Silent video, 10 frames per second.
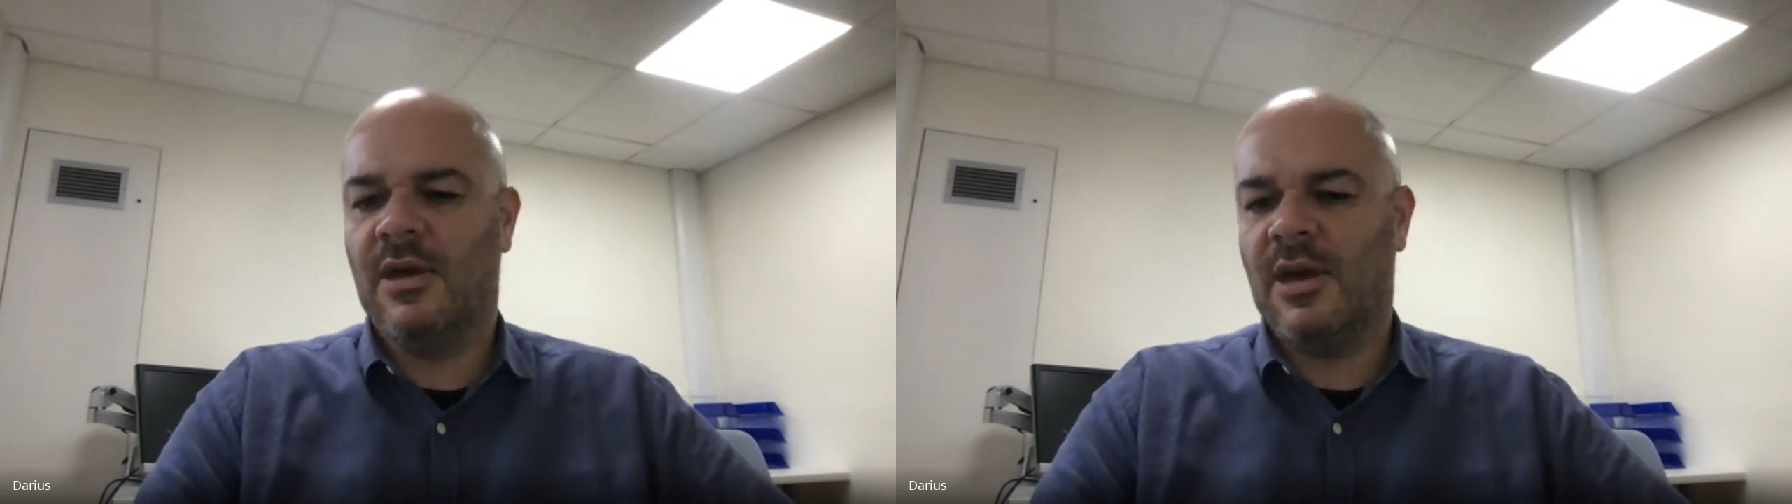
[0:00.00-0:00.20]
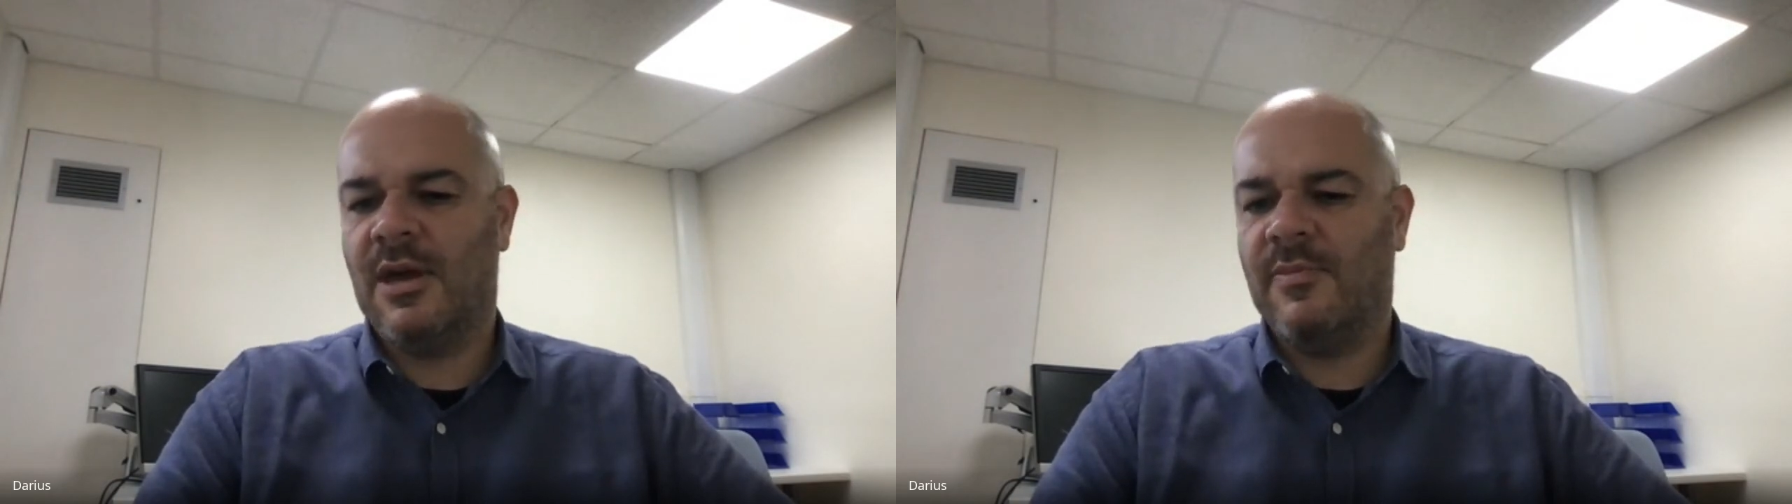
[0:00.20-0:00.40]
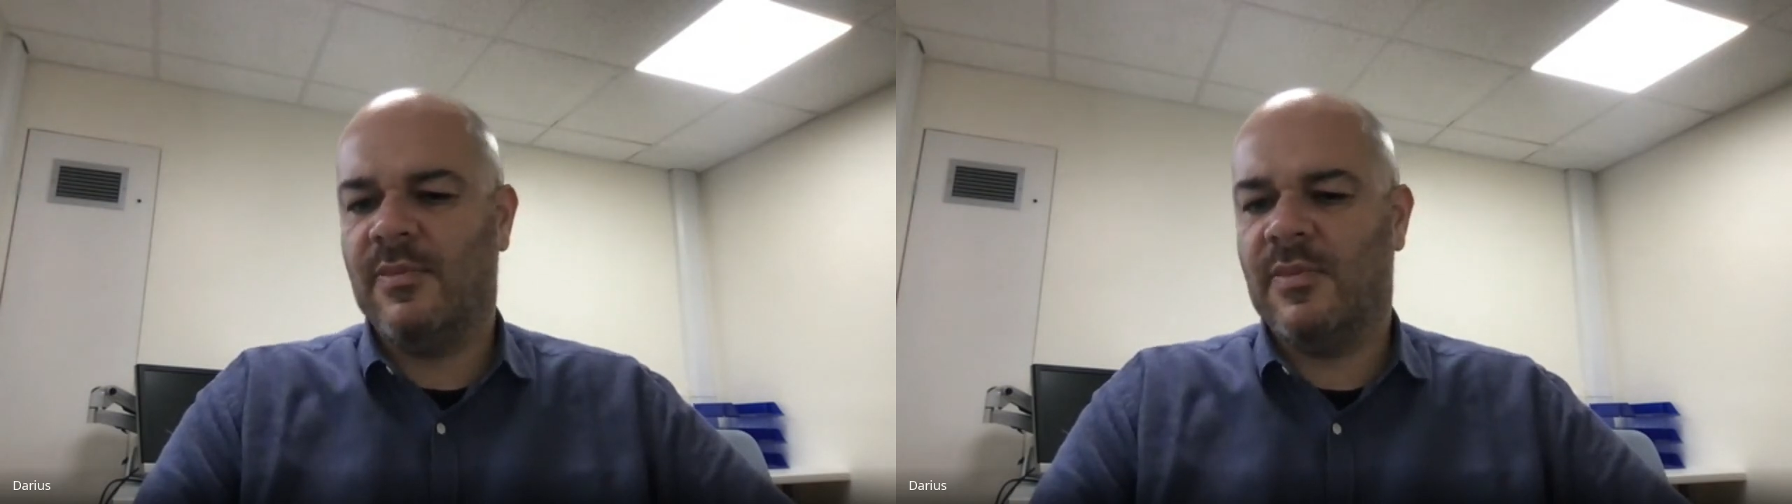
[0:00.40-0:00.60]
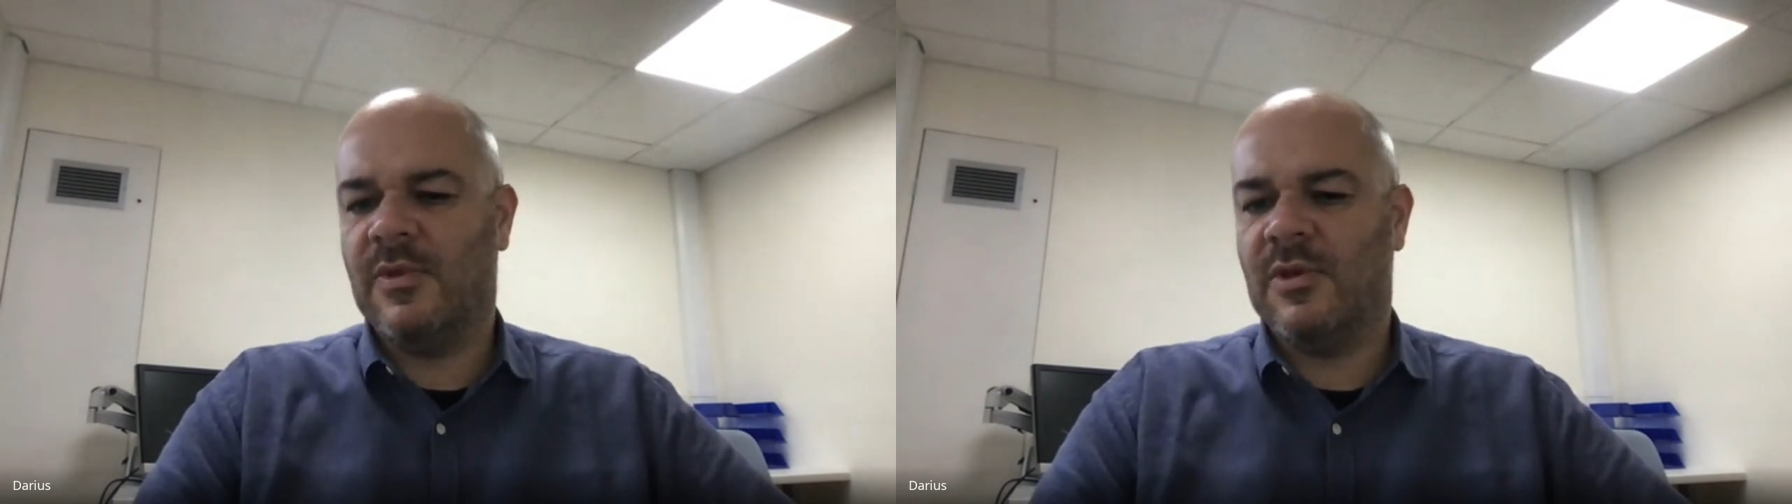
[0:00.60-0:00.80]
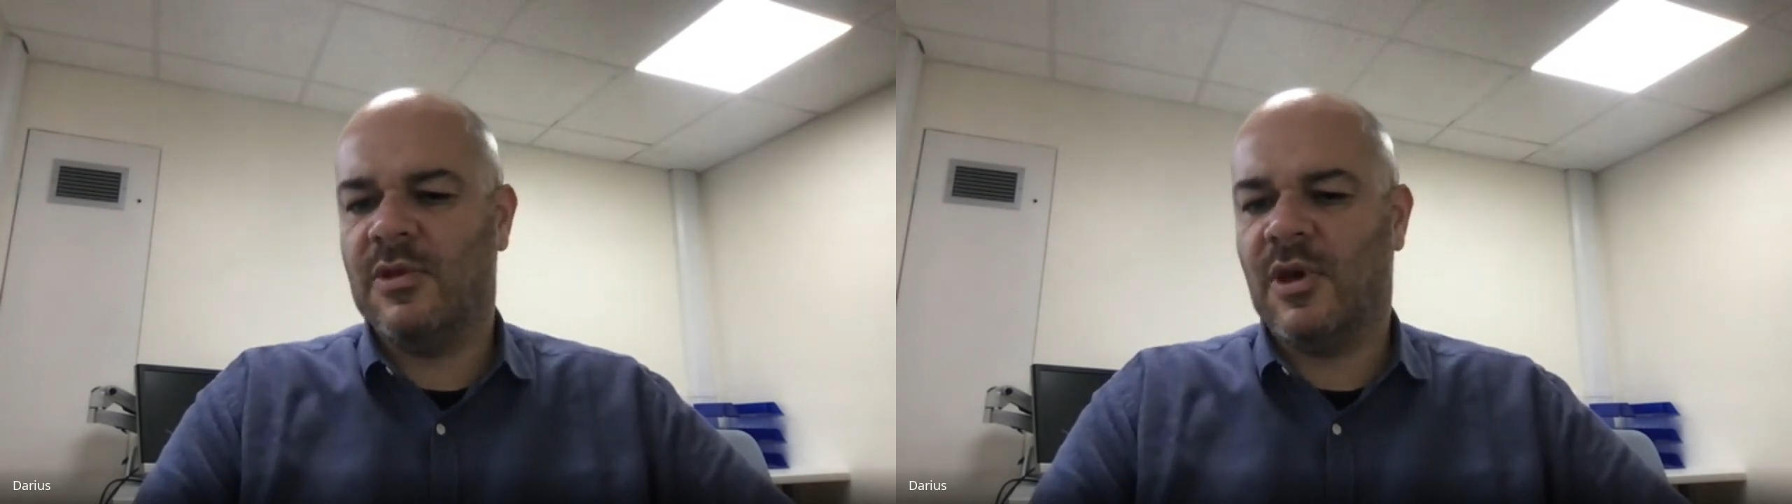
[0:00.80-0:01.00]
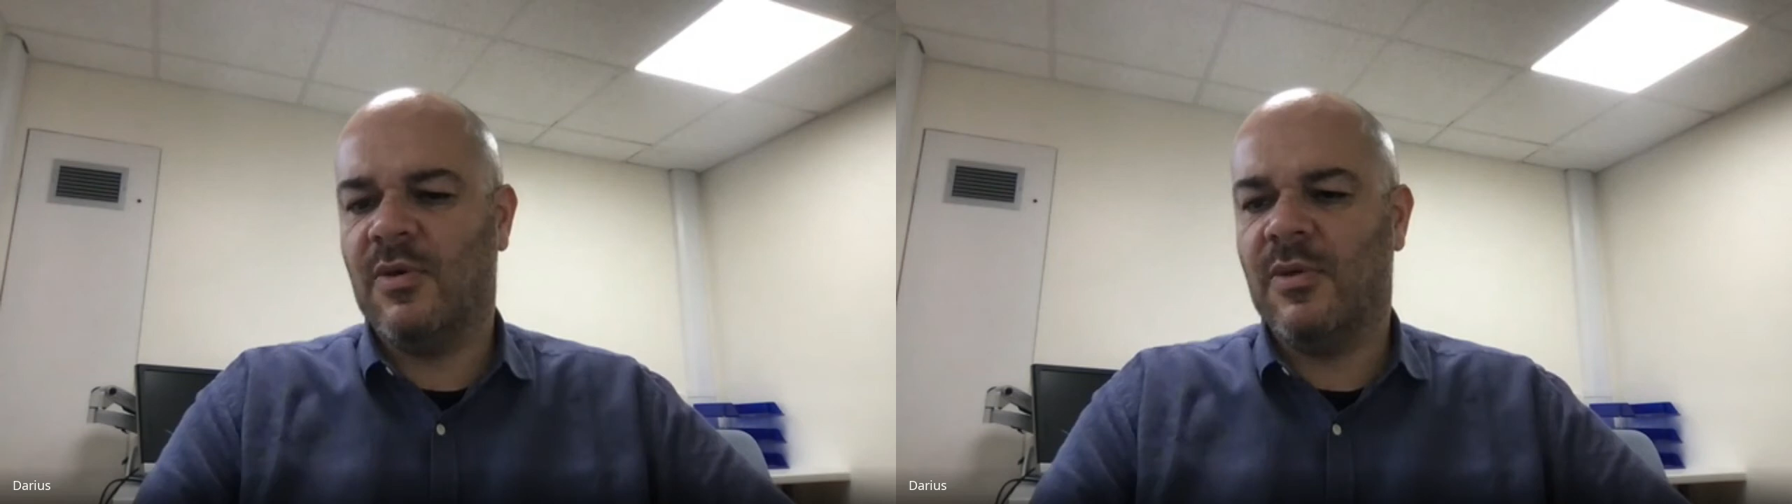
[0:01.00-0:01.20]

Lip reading: to show